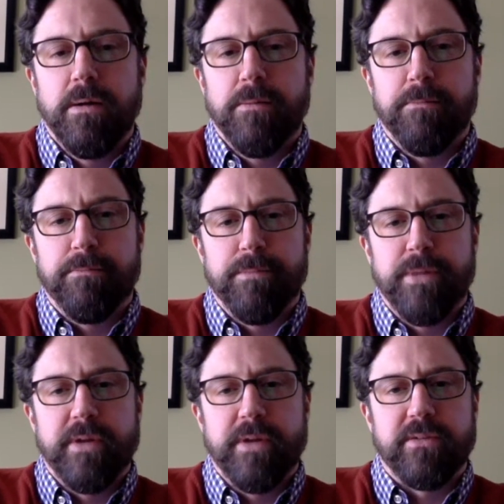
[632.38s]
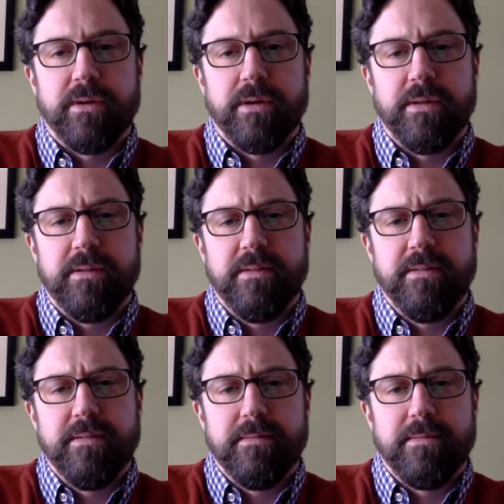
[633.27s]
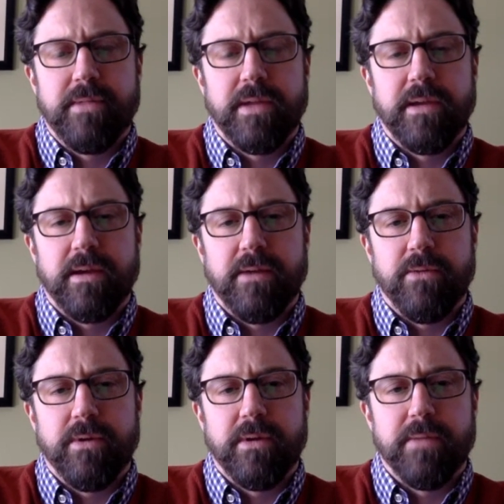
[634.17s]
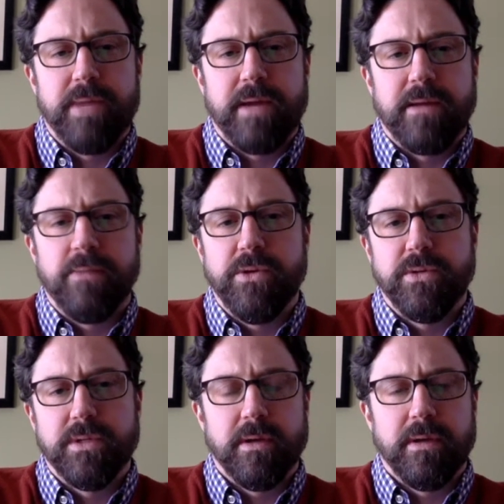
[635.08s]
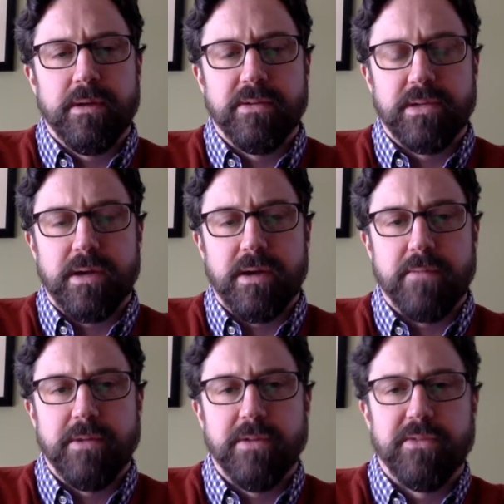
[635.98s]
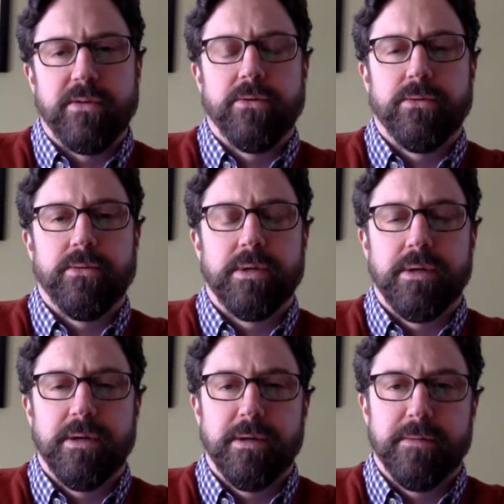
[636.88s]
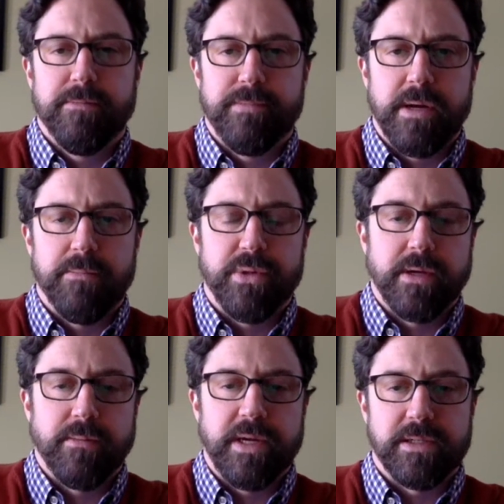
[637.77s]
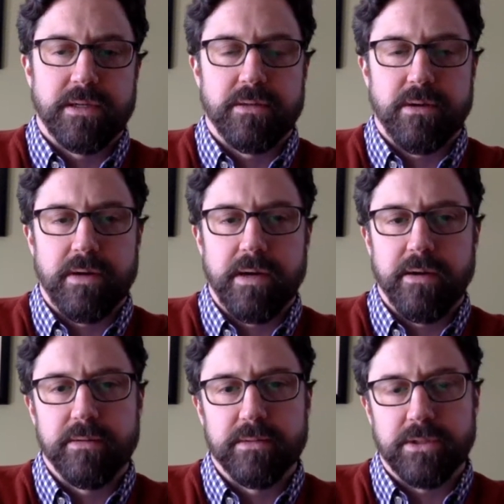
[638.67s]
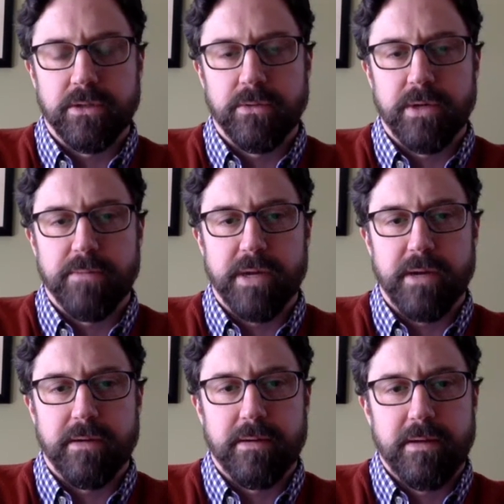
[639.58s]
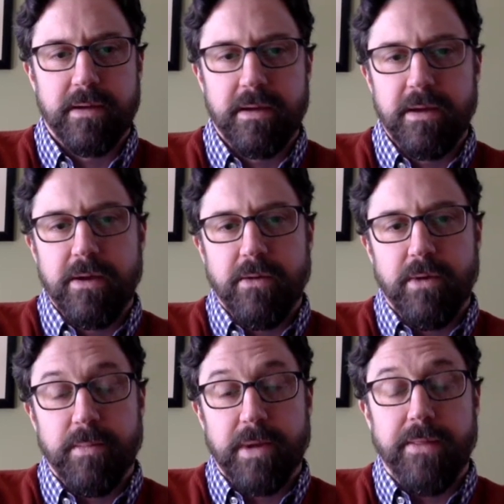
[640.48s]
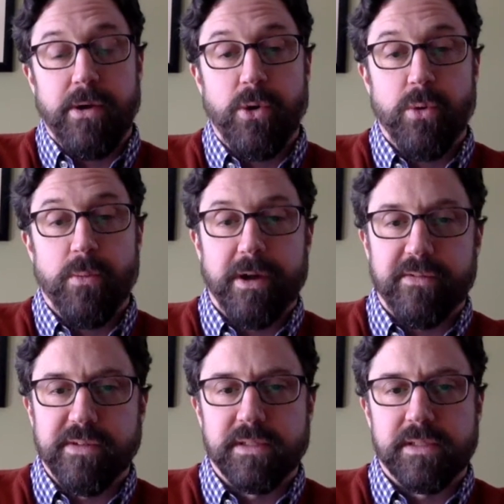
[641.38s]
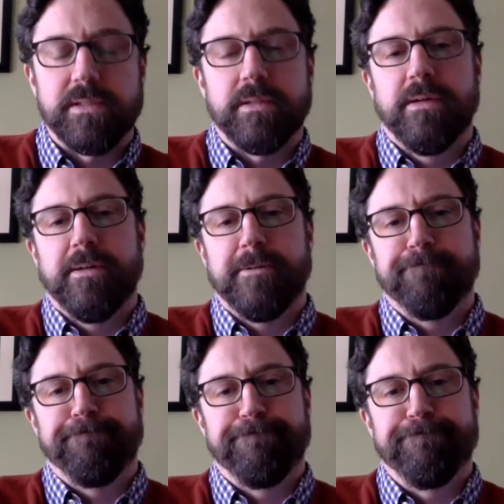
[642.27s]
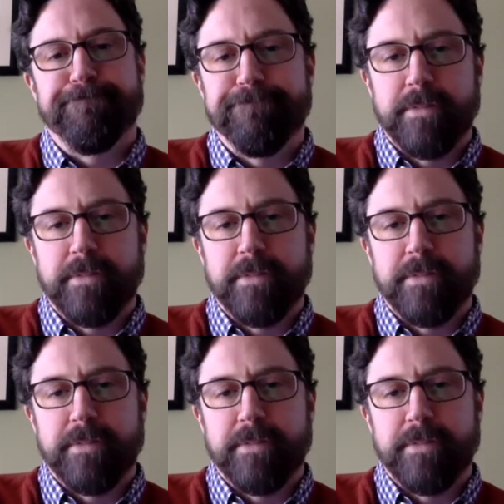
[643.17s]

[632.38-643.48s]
but I started thinking I wanted to get back into music again as a hobby, so I'm playing bass guitar now. So when I'm not in the home office, I'm